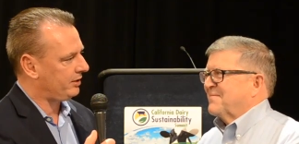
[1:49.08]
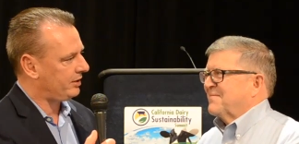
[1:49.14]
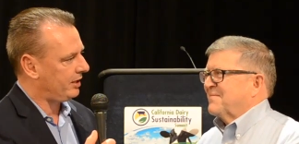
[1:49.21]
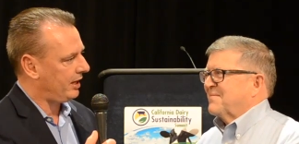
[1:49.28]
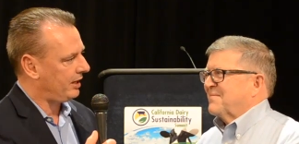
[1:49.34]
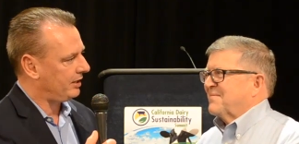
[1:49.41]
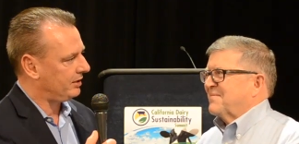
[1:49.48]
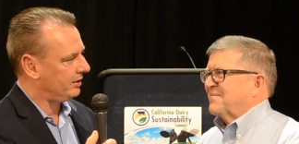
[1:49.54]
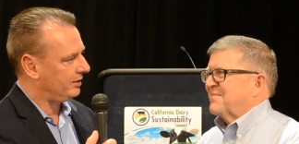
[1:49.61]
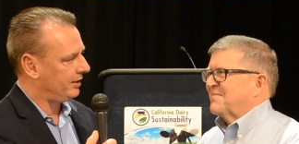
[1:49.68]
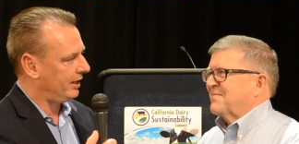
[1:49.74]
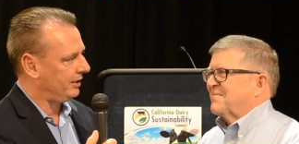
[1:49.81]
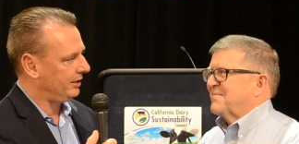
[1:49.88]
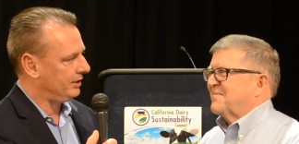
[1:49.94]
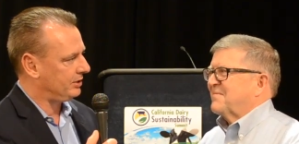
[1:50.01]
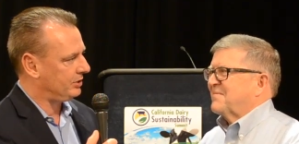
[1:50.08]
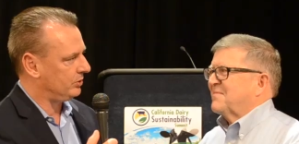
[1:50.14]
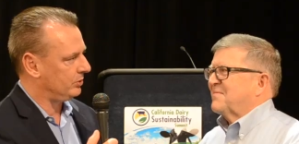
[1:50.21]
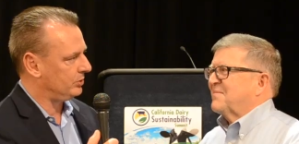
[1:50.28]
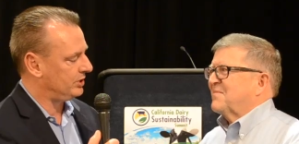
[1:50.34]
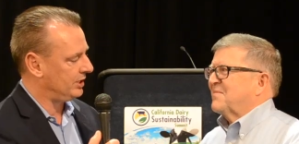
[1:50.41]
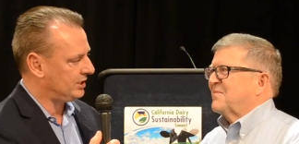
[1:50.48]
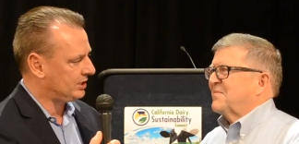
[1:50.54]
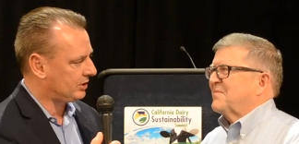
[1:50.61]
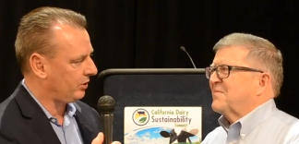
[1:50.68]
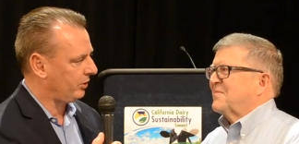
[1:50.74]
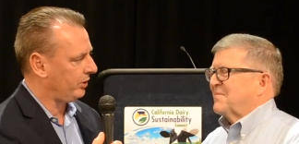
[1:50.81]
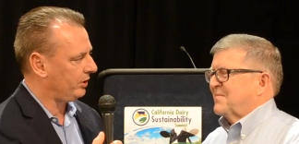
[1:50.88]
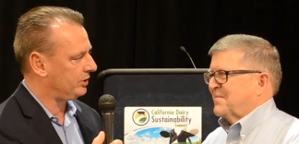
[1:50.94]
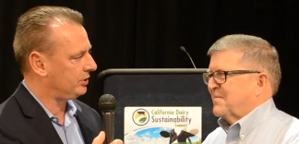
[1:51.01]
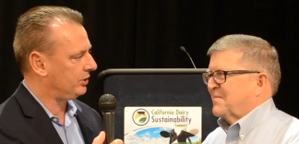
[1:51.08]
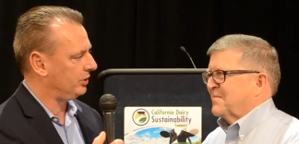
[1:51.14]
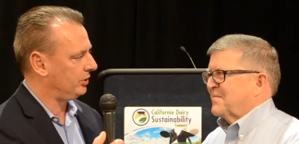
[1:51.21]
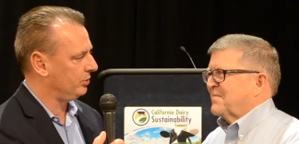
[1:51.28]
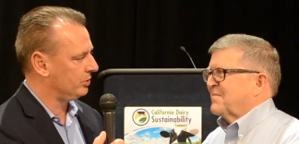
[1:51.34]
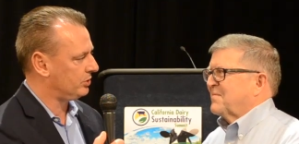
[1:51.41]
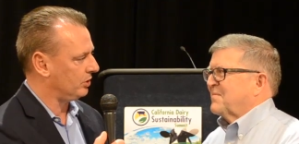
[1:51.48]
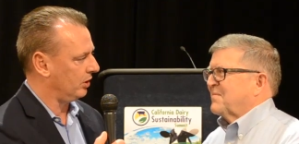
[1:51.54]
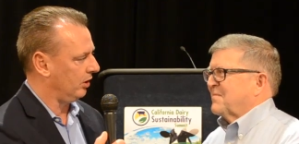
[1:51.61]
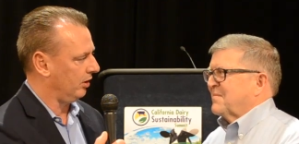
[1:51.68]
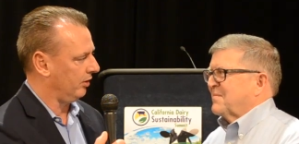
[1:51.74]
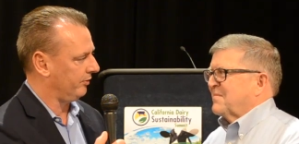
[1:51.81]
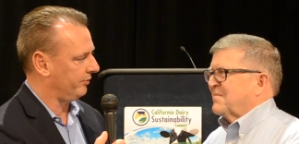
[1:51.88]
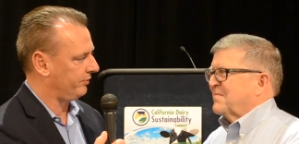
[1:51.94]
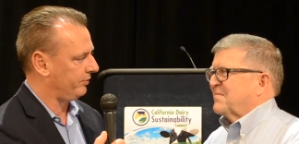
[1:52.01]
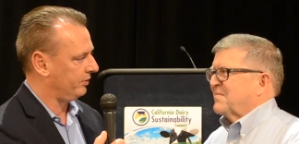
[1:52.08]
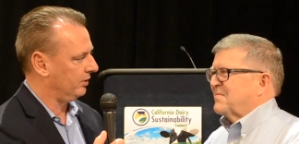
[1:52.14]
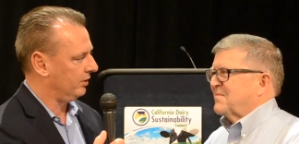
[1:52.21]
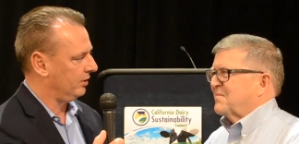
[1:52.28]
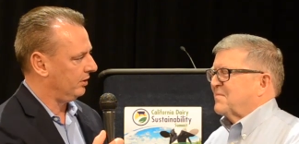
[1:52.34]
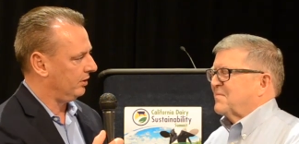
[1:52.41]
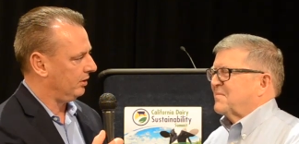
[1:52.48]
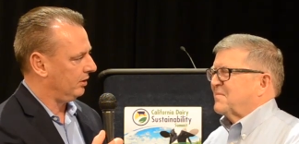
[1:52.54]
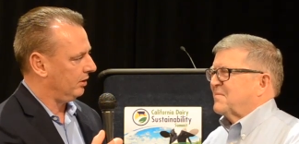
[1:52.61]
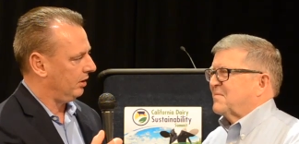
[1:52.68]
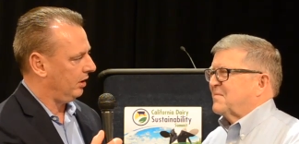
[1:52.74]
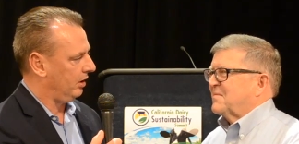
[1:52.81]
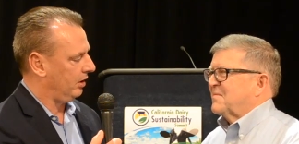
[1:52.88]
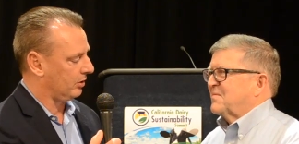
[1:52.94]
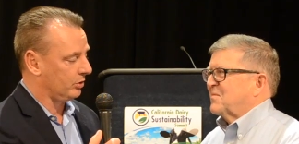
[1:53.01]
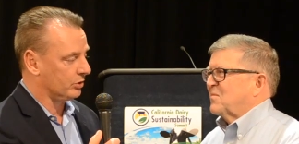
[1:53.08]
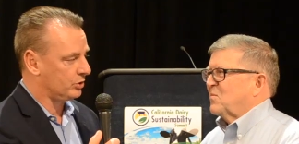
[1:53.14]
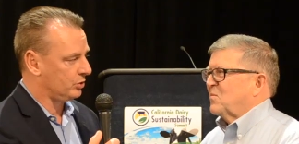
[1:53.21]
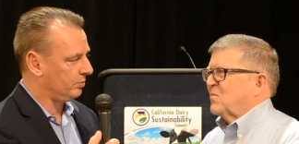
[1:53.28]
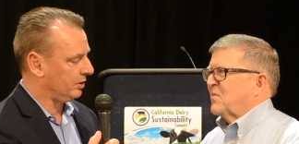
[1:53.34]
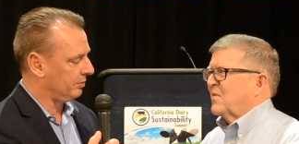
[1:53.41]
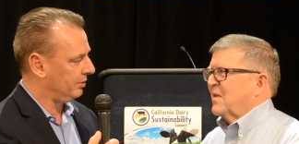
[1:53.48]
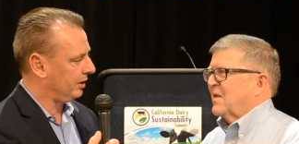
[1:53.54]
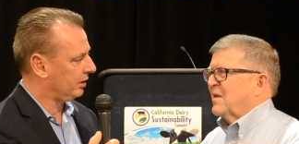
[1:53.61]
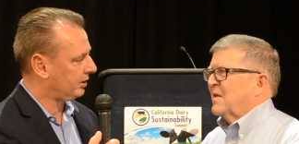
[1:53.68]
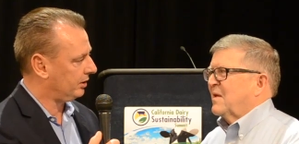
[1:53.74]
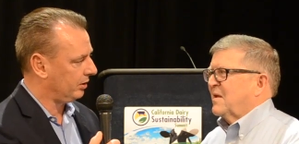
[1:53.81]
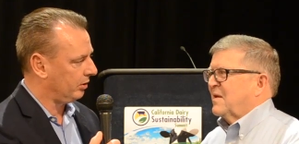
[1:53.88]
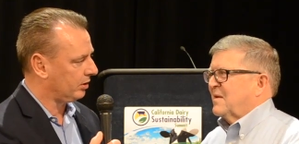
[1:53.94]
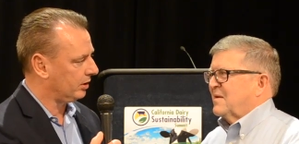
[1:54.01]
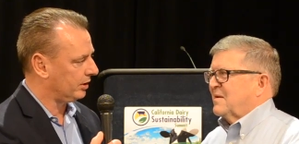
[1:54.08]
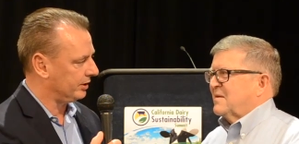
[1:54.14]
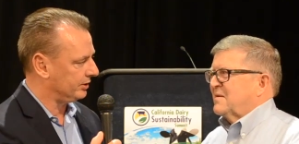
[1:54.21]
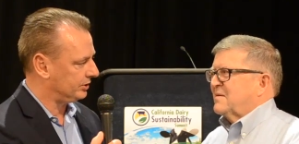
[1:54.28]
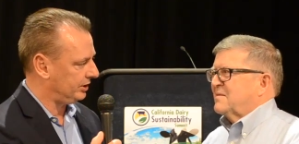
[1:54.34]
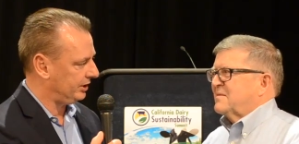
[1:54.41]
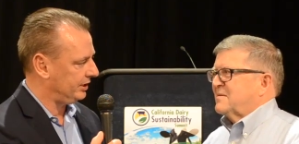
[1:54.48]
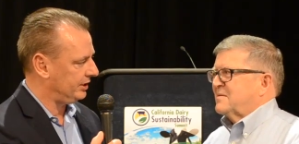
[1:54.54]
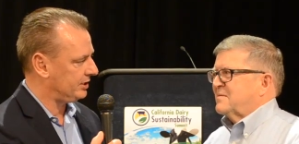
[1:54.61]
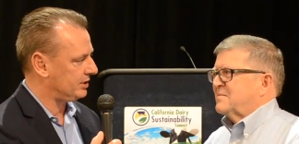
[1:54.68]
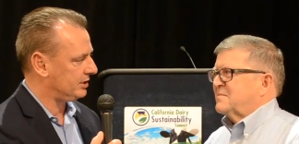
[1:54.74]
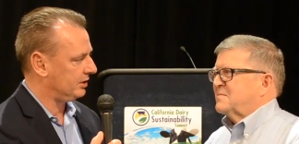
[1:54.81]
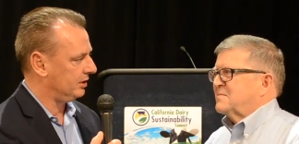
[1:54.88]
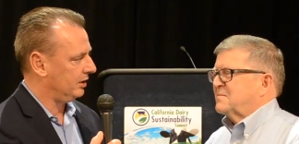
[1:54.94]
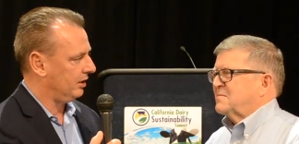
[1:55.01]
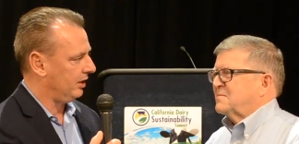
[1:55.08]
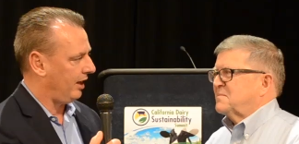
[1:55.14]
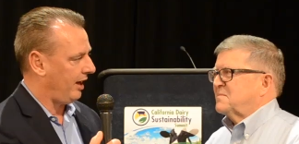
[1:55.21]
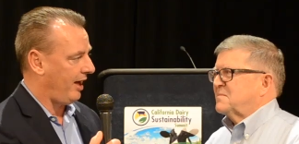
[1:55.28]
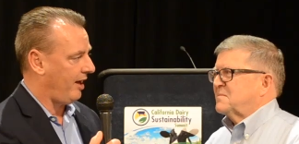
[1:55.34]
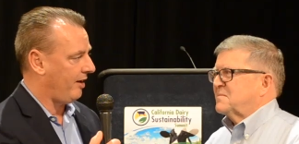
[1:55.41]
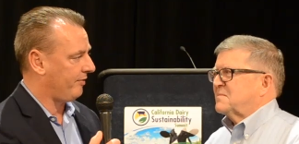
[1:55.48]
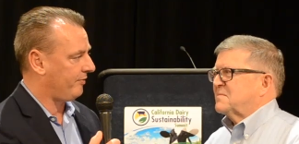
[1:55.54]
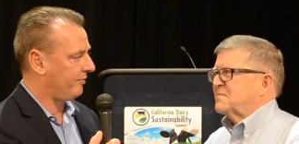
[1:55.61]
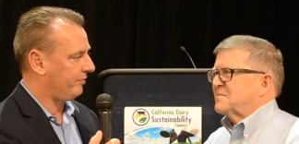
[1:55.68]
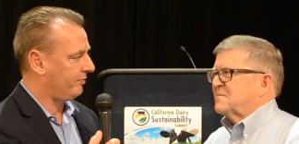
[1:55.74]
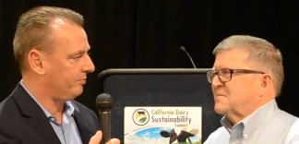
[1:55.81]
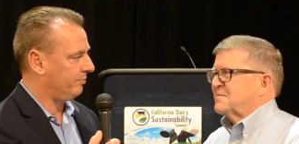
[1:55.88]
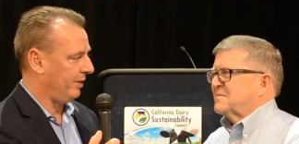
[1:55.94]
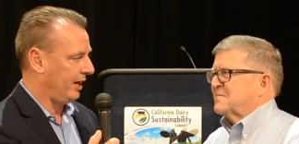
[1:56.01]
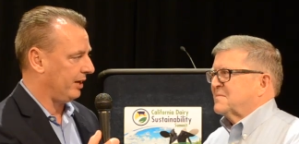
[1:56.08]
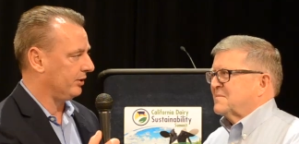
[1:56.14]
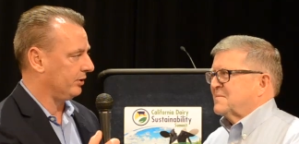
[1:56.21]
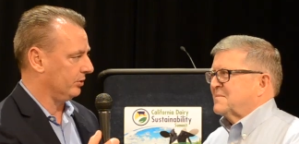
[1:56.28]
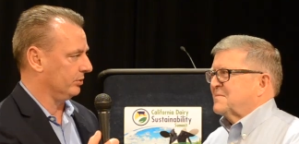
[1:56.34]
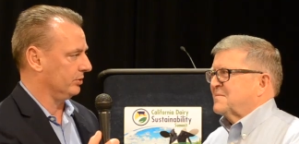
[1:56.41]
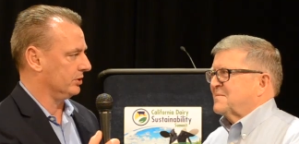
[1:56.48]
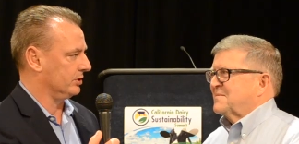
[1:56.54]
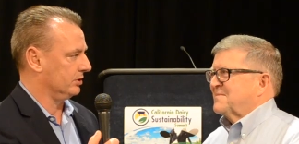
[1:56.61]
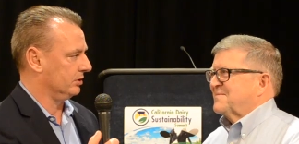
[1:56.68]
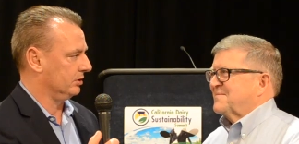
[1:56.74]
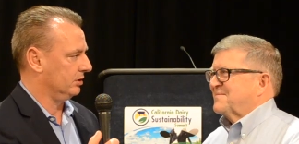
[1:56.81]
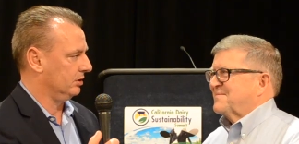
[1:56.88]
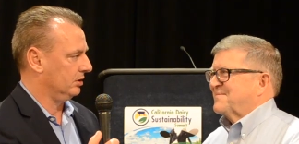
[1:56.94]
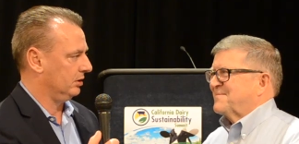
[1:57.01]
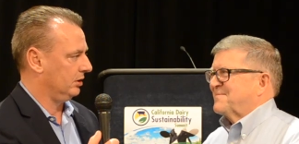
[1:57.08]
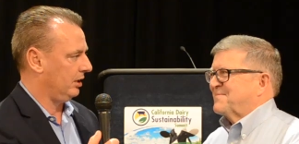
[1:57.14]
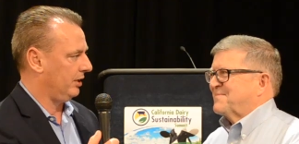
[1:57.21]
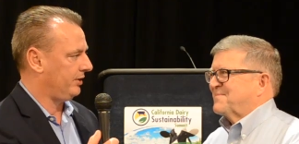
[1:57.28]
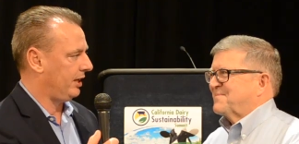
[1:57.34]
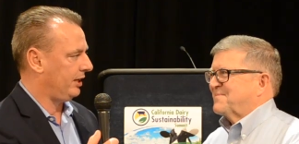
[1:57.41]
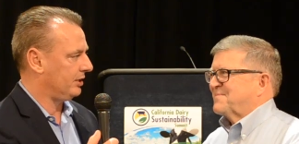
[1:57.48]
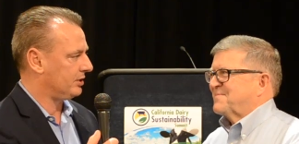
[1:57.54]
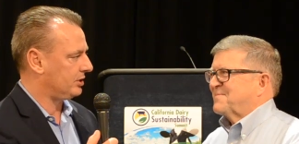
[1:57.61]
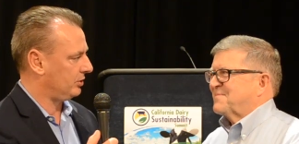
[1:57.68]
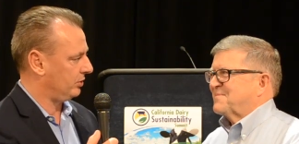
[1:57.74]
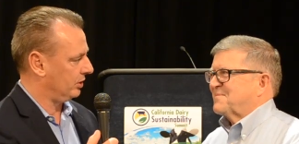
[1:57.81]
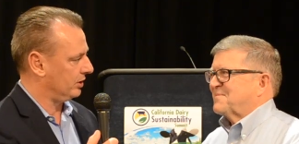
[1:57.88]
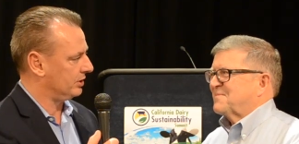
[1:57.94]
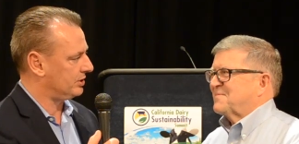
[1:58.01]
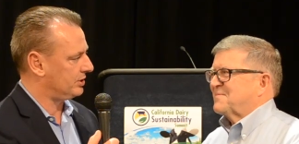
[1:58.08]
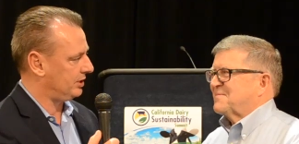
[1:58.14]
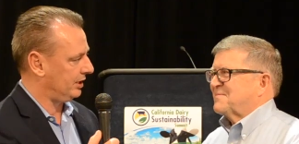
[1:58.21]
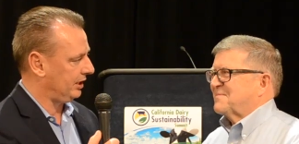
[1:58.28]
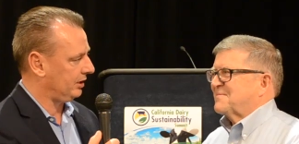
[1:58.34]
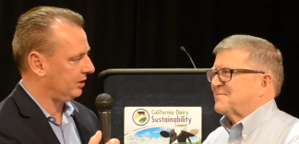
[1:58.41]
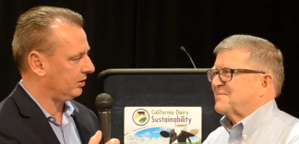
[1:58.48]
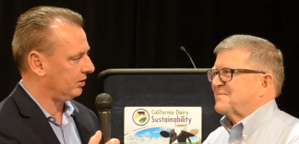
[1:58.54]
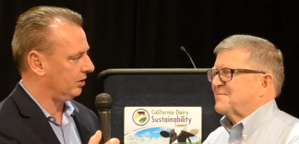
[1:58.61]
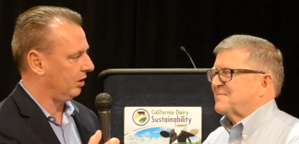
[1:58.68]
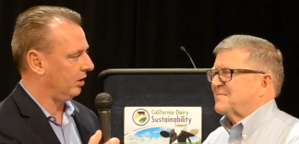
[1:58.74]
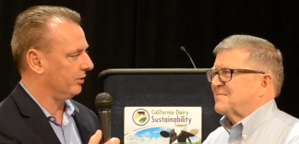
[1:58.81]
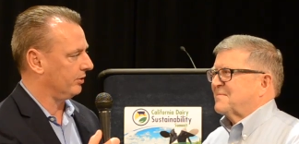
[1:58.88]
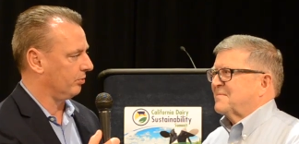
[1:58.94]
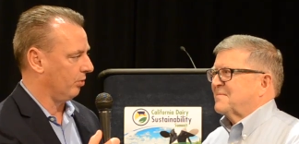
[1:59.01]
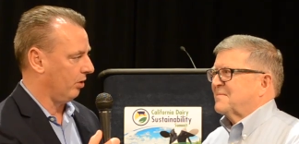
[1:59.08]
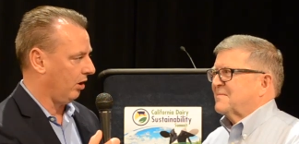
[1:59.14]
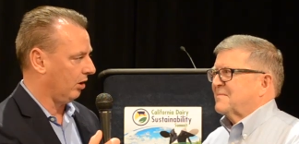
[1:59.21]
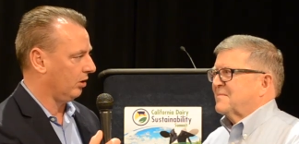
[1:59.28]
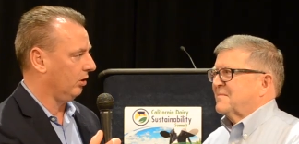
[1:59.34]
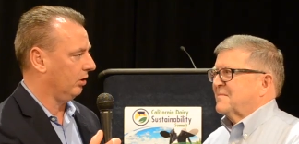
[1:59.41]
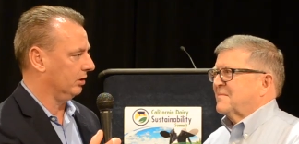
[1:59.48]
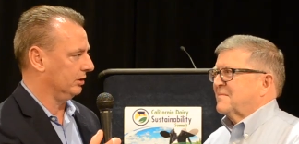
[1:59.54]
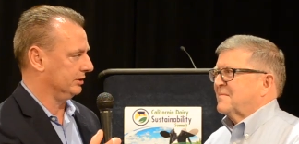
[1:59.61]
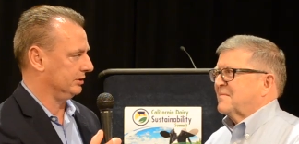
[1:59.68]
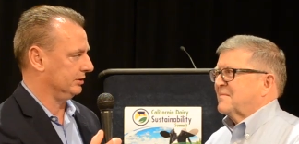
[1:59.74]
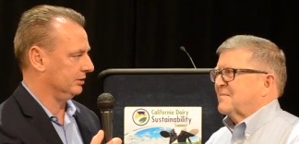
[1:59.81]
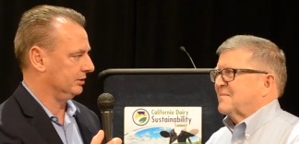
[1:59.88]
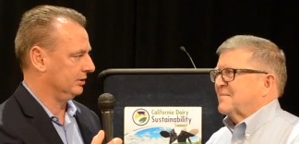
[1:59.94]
Speaker 1: that they need to discourage the use of uh, consuming milk, yogurt, and cheese, I have bad news. And that is, you're sitting on the wrong horse.